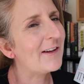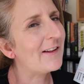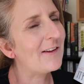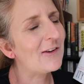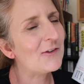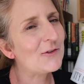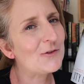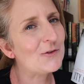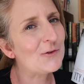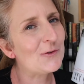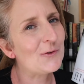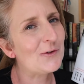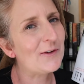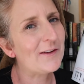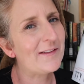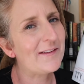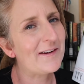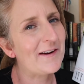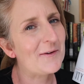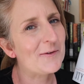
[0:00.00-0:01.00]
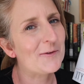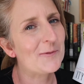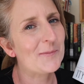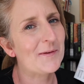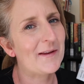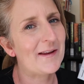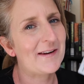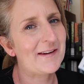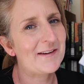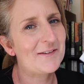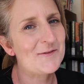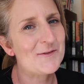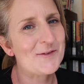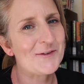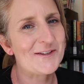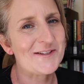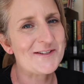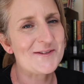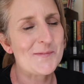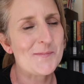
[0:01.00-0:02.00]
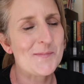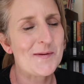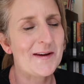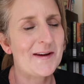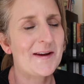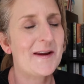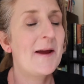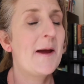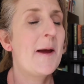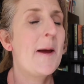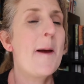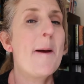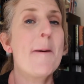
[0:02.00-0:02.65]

a lot shorter than I was planning for it to be.